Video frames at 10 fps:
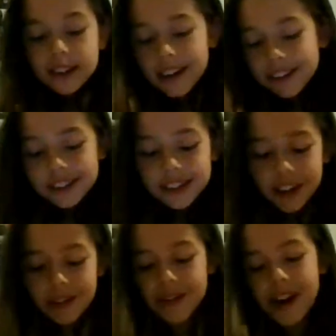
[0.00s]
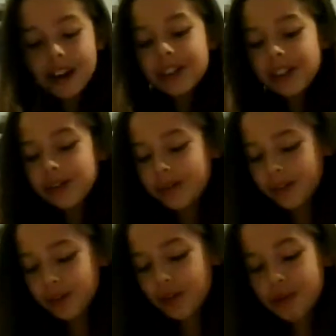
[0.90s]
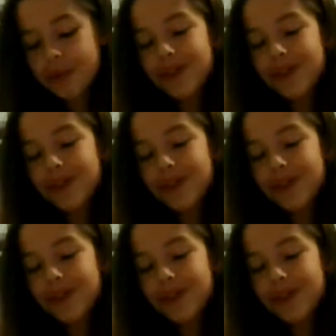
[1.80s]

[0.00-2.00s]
also on YouTube,